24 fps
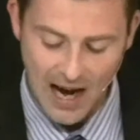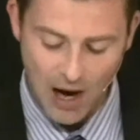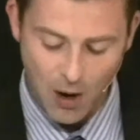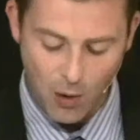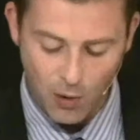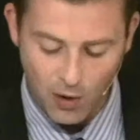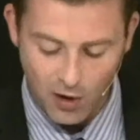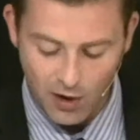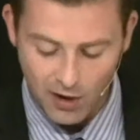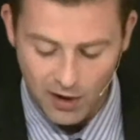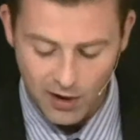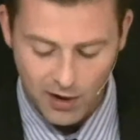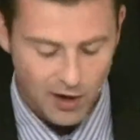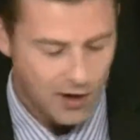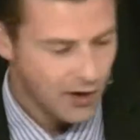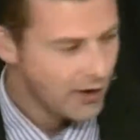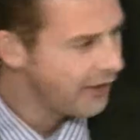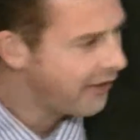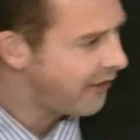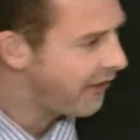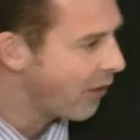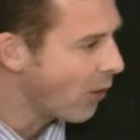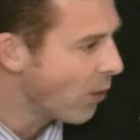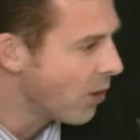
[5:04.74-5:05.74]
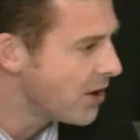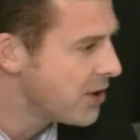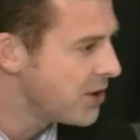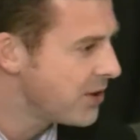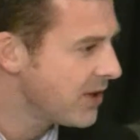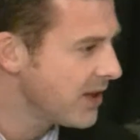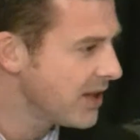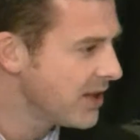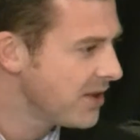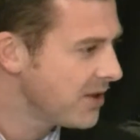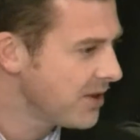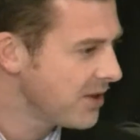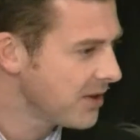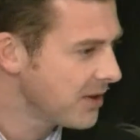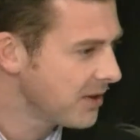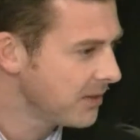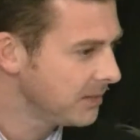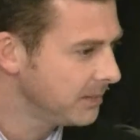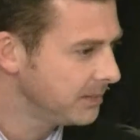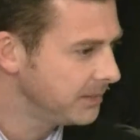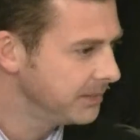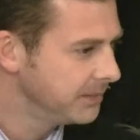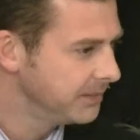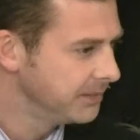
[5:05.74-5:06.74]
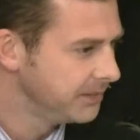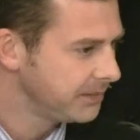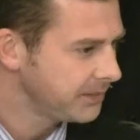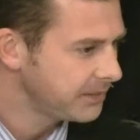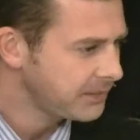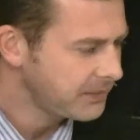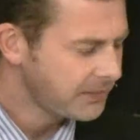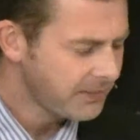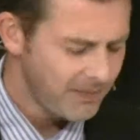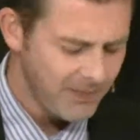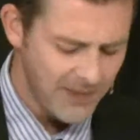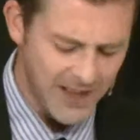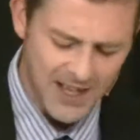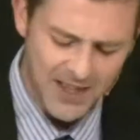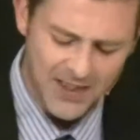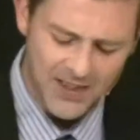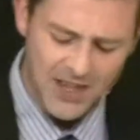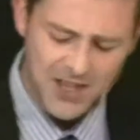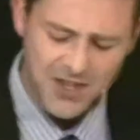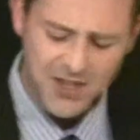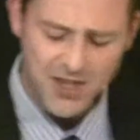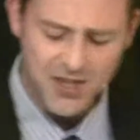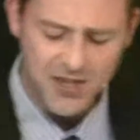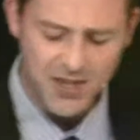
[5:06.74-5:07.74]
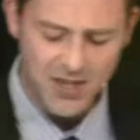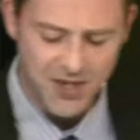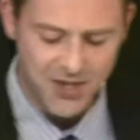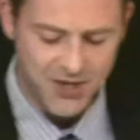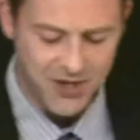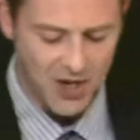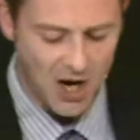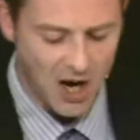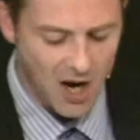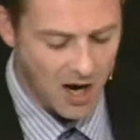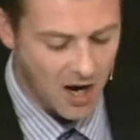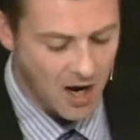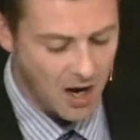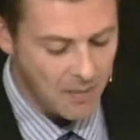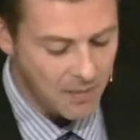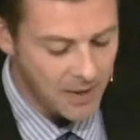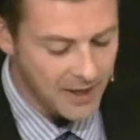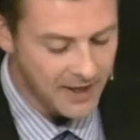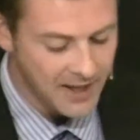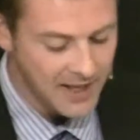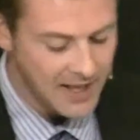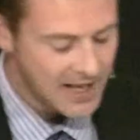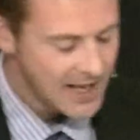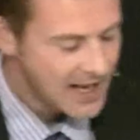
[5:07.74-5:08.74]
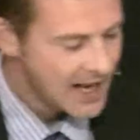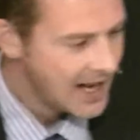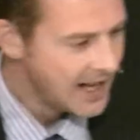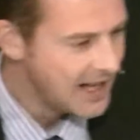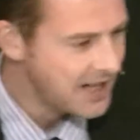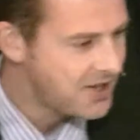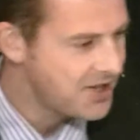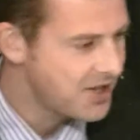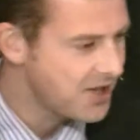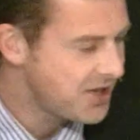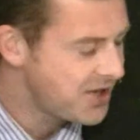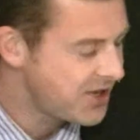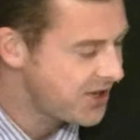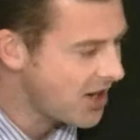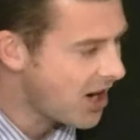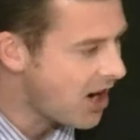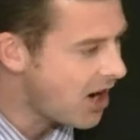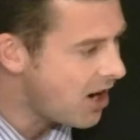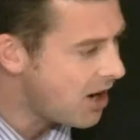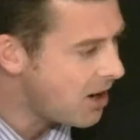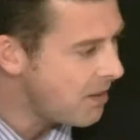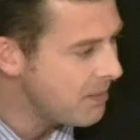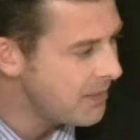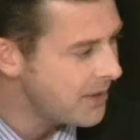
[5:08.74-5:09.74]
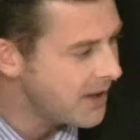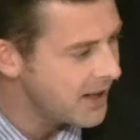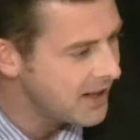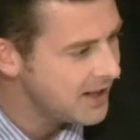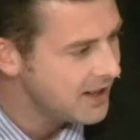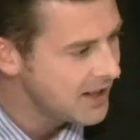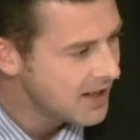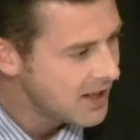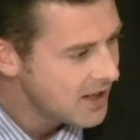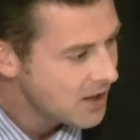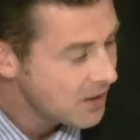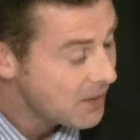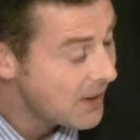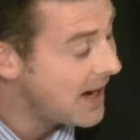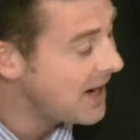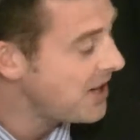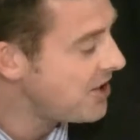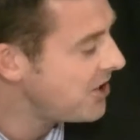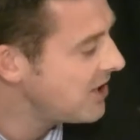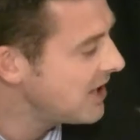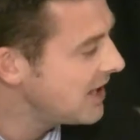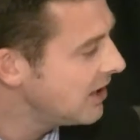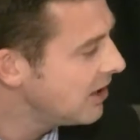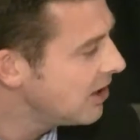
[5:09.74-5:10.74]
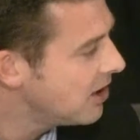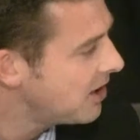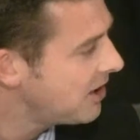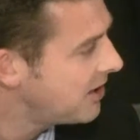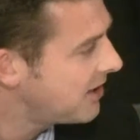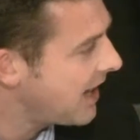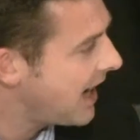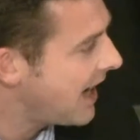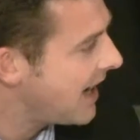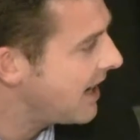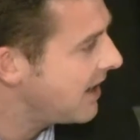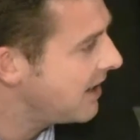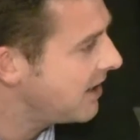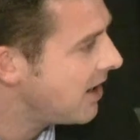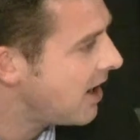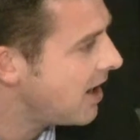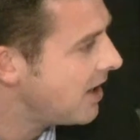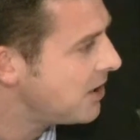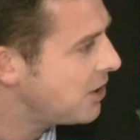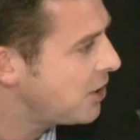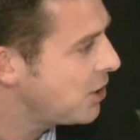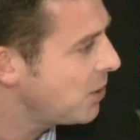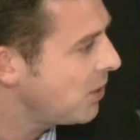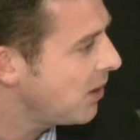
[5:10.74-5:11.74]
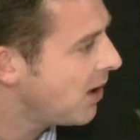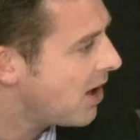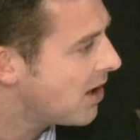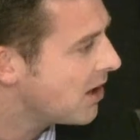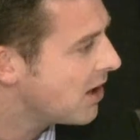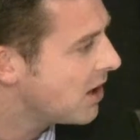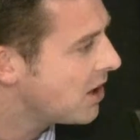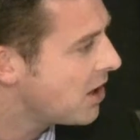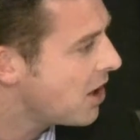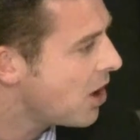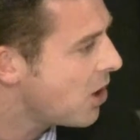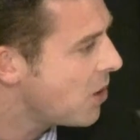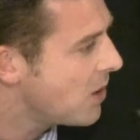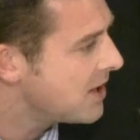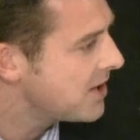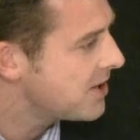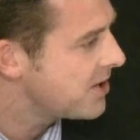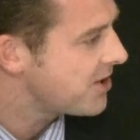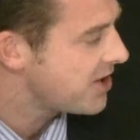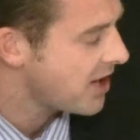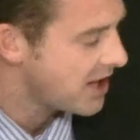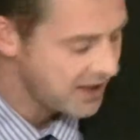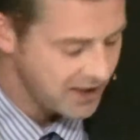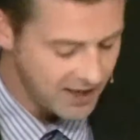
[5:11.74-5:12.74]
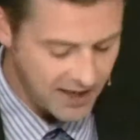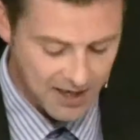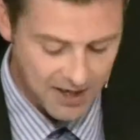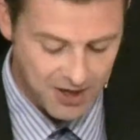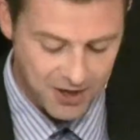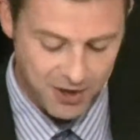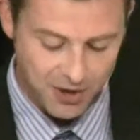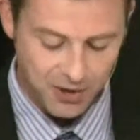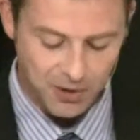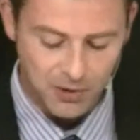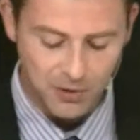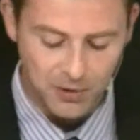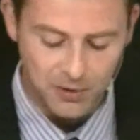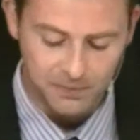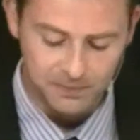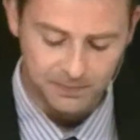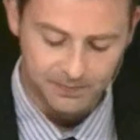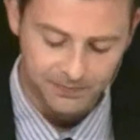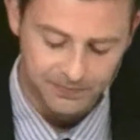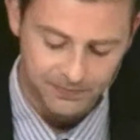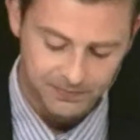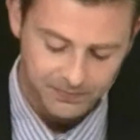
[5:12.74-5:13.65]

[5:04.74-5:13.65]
our fortress. This is a psalm, and it's a psalm that we actually looked at it not too long ago in Sunday school.